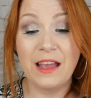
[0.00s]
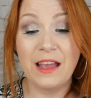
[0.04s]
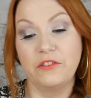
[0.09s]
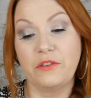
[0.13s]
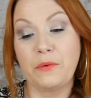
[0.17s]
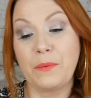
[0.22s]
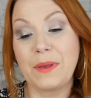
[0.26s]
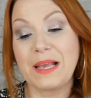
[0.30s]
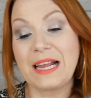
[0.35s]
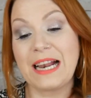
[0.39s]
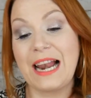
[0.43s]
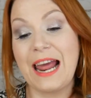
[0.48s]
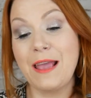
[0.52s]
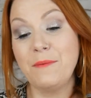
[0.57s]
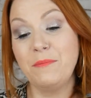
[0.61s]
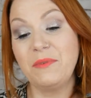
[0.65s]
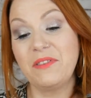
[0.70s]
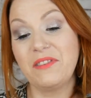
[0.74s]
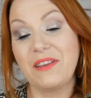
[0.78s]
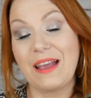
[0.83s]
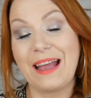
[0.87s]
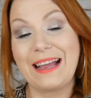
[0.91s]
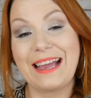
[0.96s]
So it
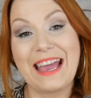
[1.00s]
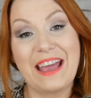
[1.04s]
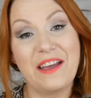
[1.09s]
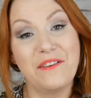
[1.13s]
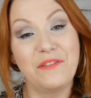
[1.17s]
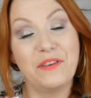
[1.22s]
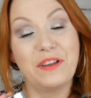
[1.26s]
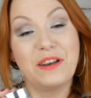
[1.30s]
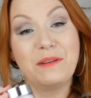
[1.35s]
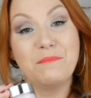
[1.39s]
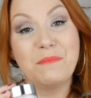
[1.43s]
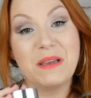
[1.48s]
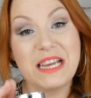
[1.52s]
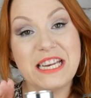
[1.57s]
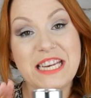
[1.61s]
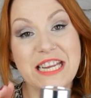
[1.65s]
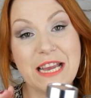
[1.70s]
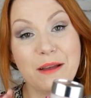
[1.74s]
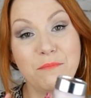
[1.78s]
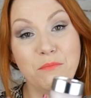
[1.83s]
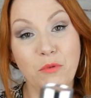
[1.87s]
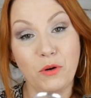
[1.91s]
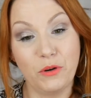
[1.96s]
claims to give an
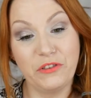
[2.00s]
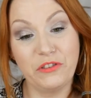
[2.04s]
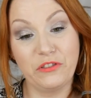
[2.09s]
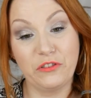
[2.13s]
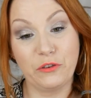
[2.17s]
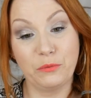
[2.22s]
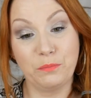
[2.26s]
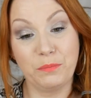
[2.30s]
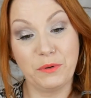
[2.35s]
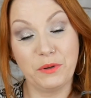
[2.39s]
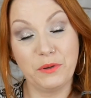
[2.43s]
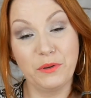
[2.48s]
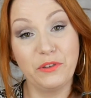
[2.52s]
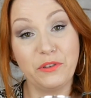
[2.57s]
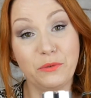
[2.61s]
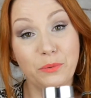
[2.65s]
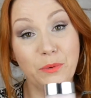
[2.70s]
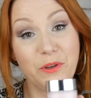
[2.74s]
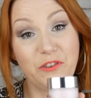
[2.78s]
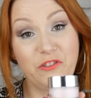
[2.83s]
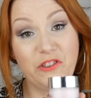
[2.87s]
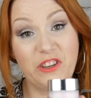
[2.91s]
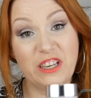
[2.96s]
immediate moisture
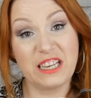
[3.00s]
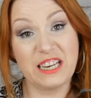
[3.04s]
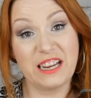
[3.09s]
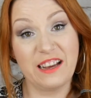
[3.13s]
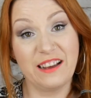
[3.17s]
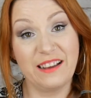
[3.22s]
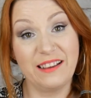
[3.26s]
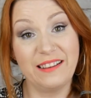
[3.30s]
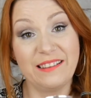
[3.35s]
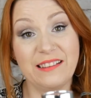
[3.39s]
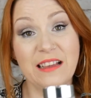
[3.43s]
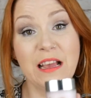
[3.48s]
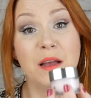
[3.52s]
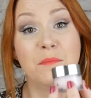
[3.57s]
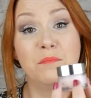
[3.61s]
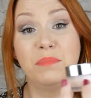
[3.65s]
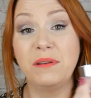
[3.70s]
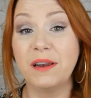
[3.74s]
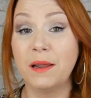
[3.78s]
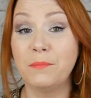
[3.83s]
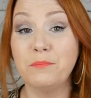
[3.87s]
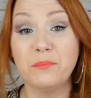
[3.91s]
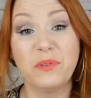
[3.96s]
boost, which it does,
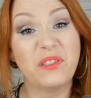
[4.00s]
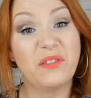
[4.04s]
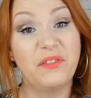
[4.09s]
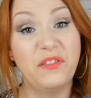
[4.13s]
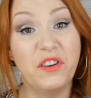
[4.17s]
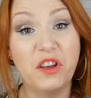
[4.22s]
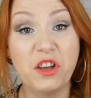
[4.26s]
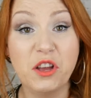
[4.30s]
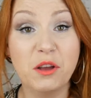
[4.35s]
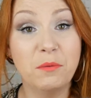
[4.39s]
plumps